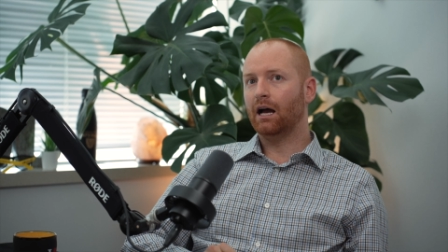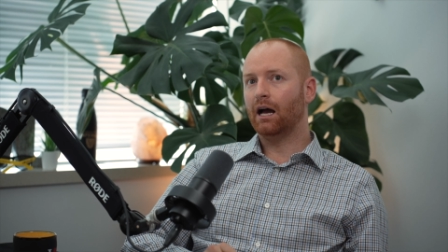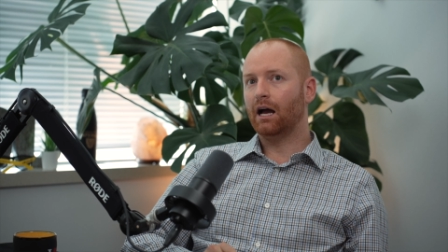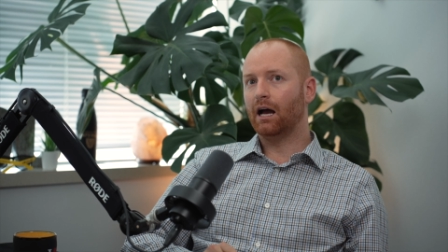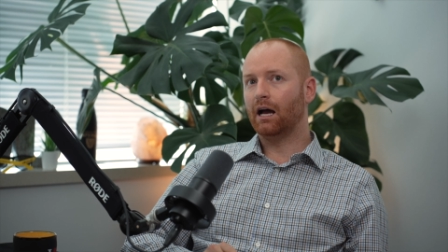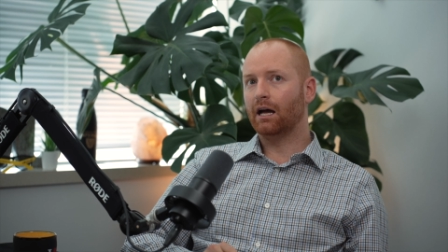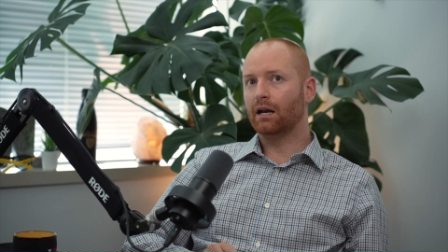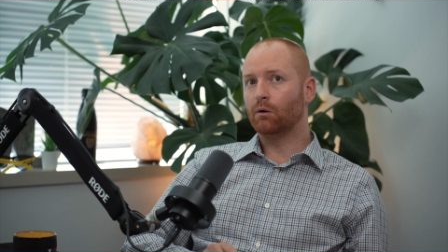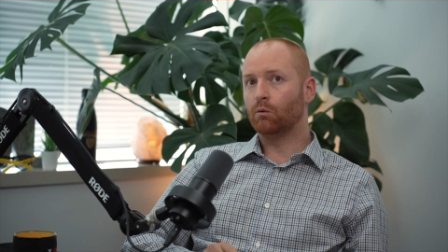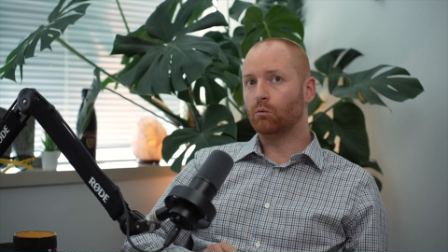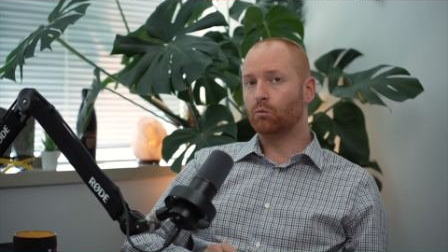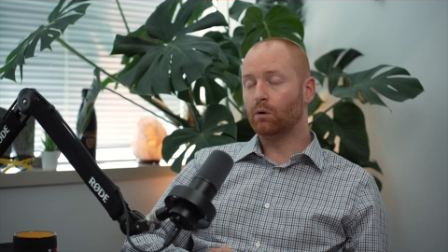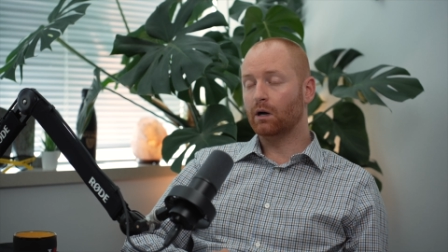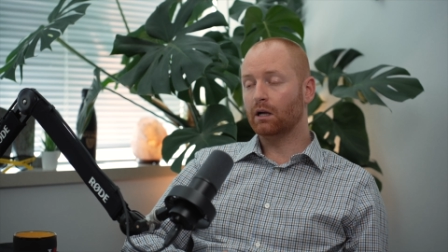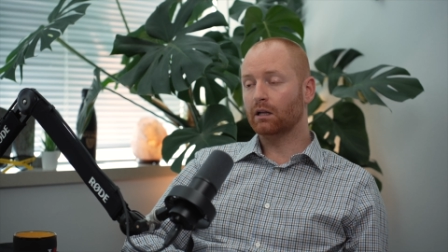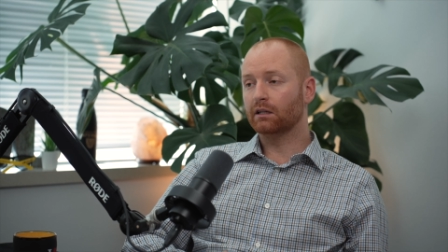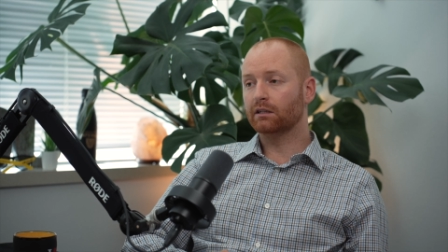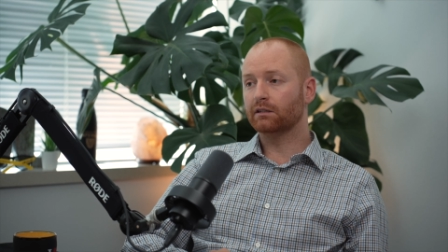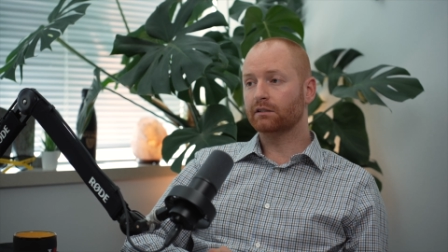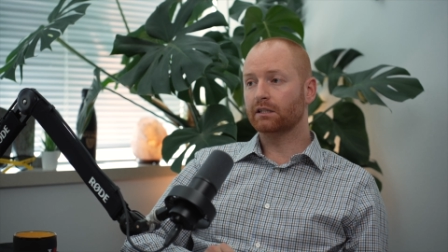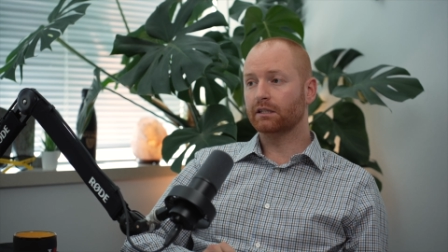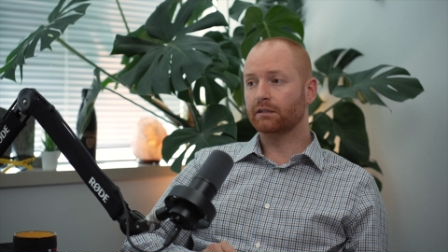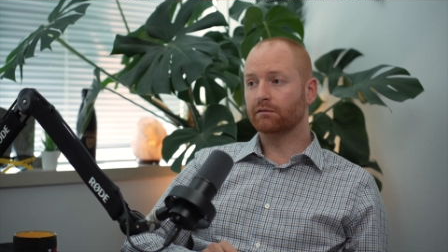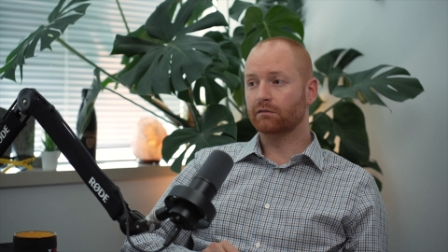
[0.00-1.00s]
at a
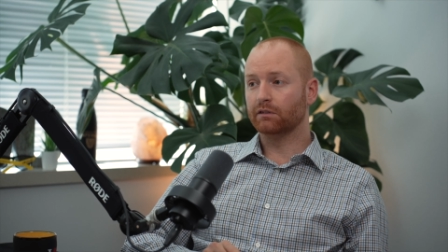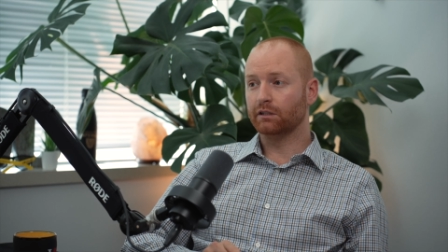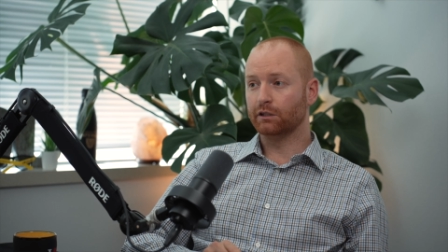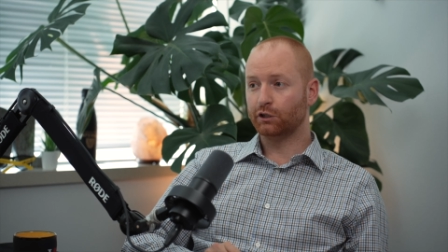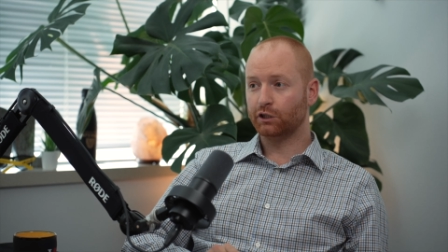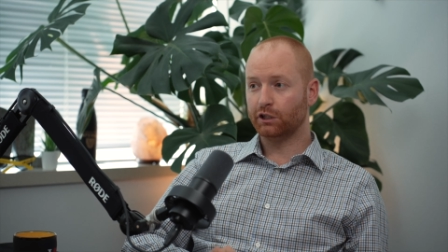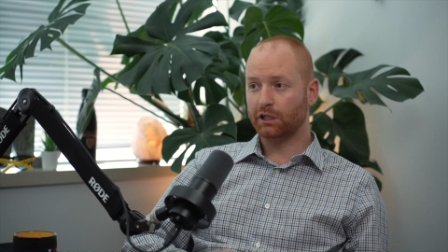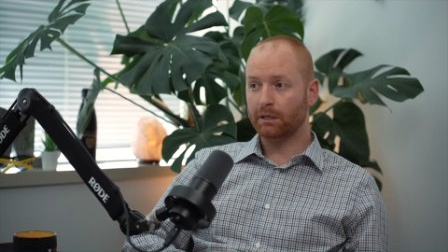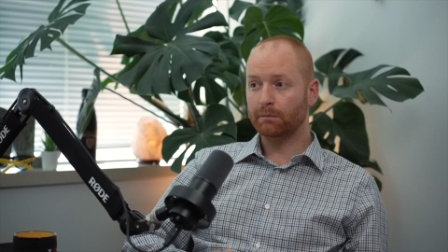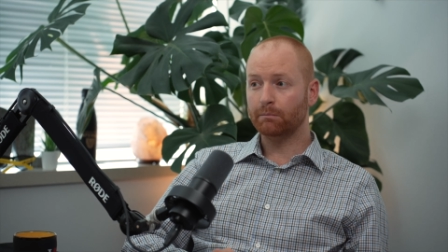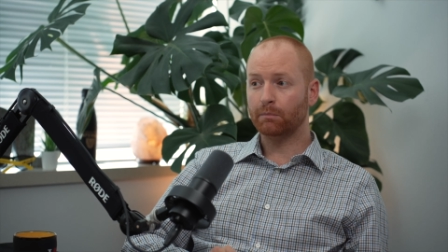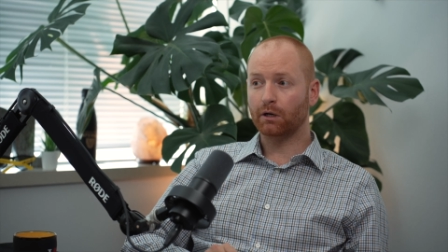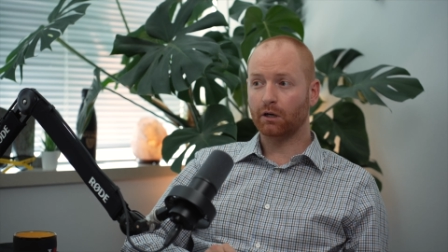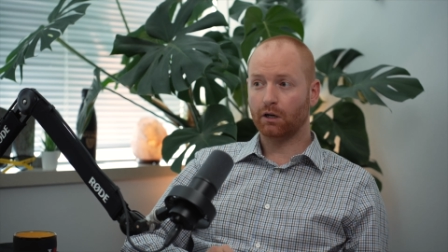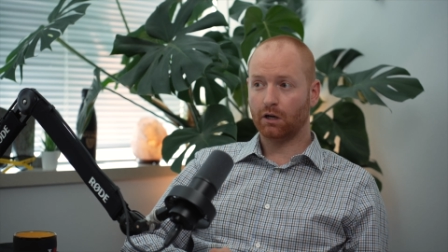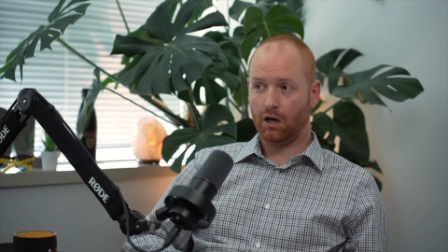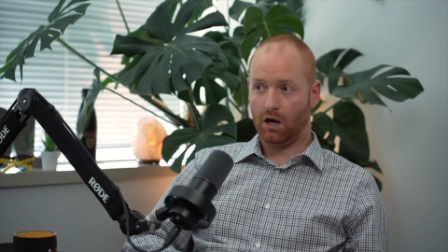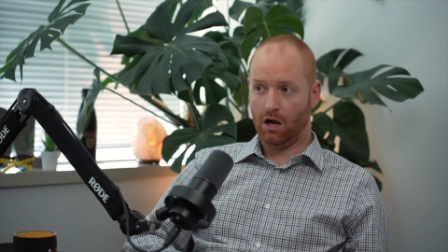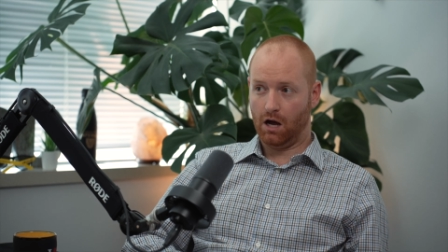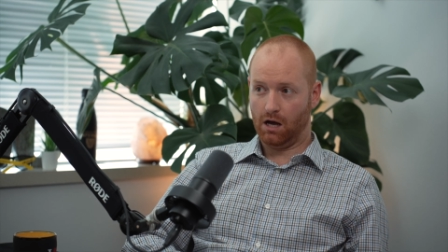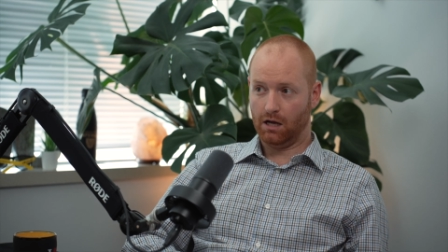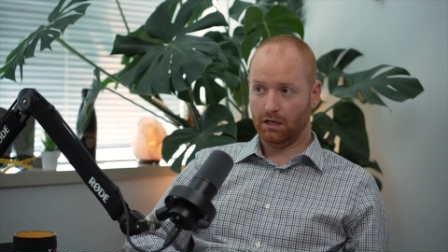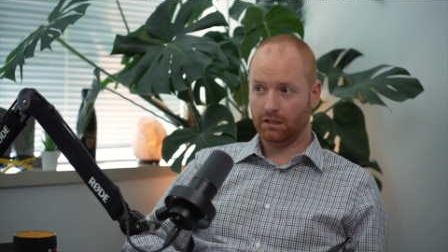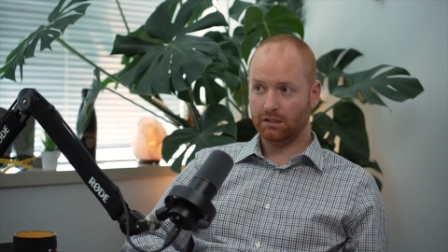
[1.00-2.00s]
relatively cheaper
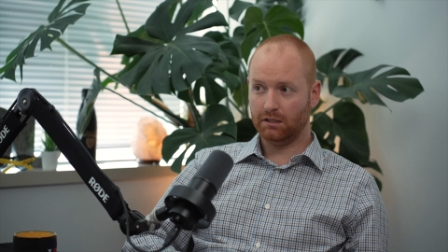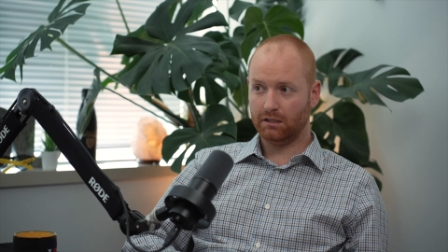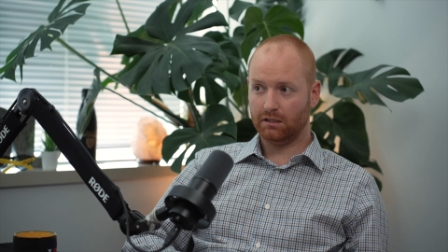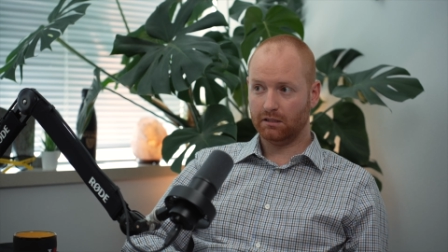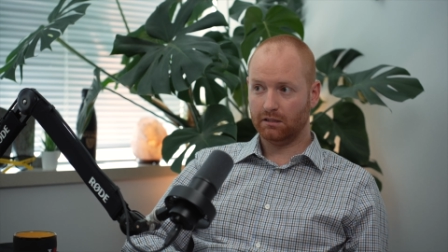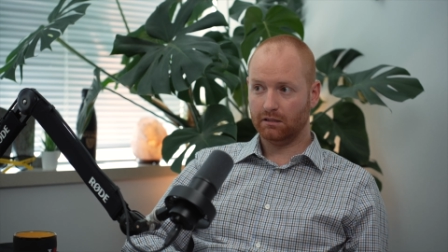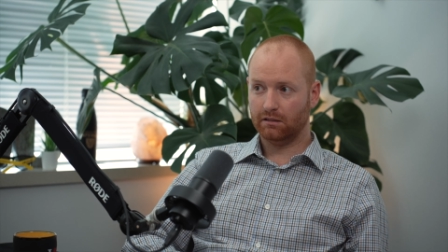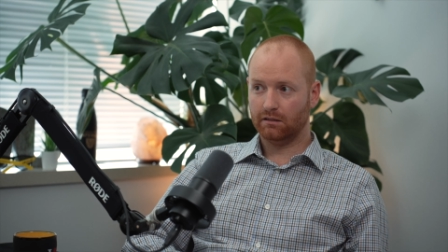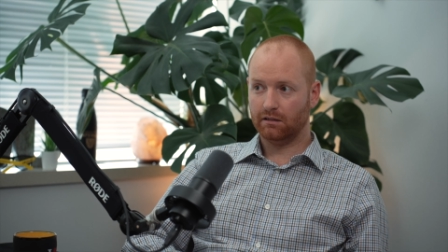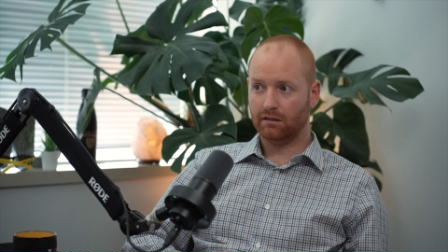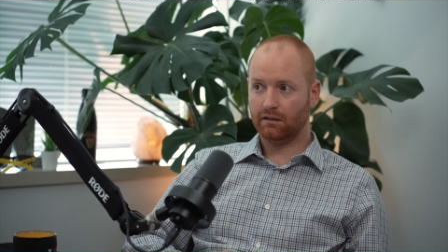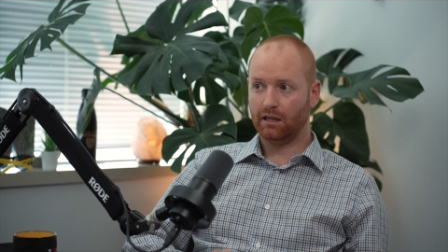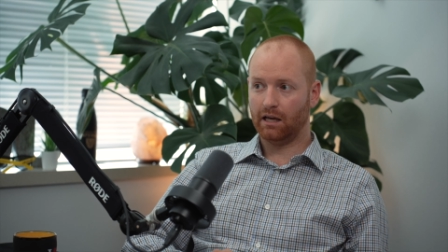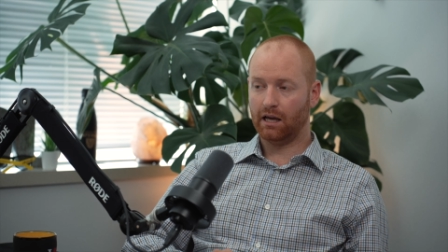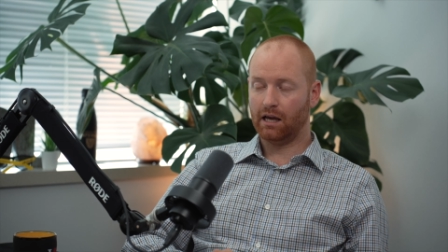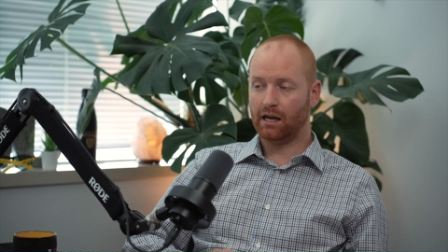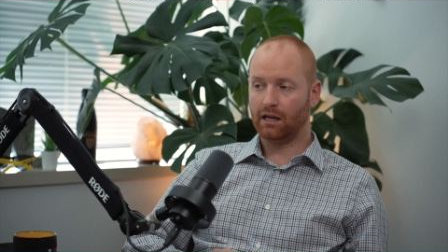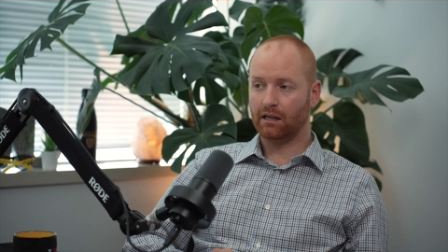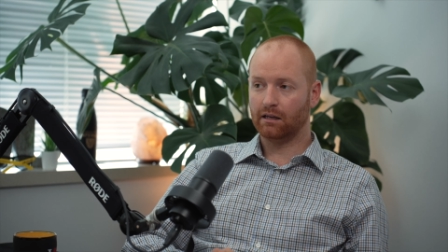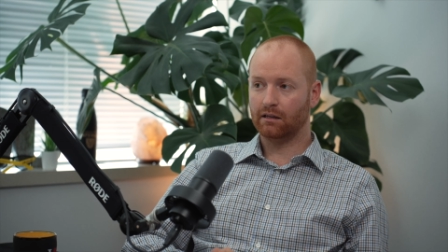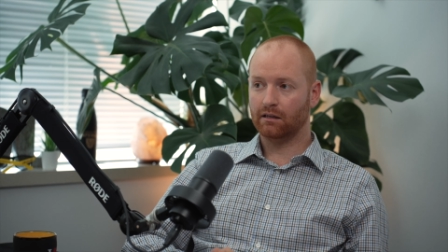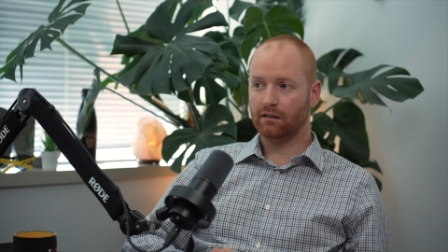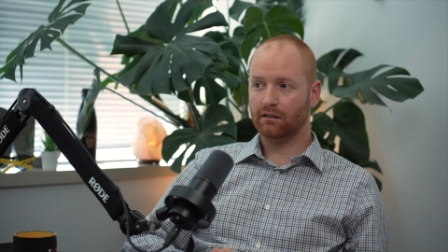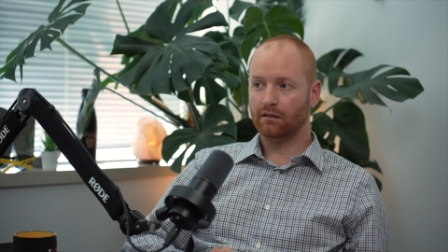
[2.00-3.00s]
cost
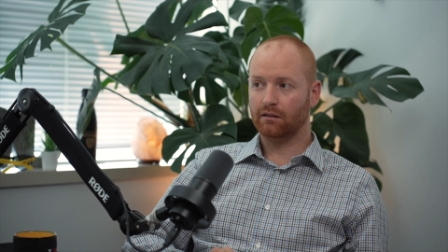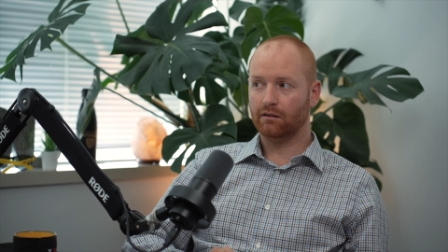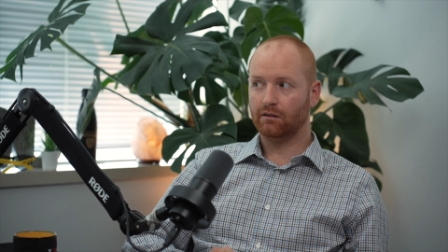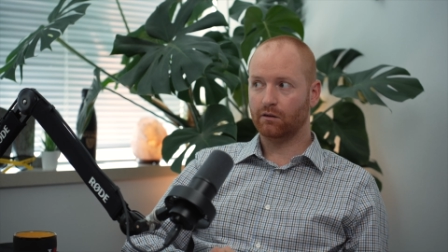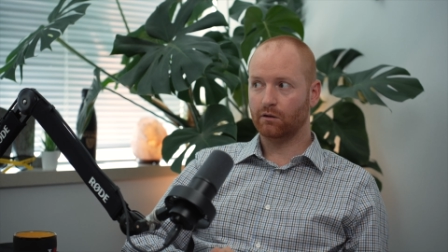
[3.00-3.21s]
than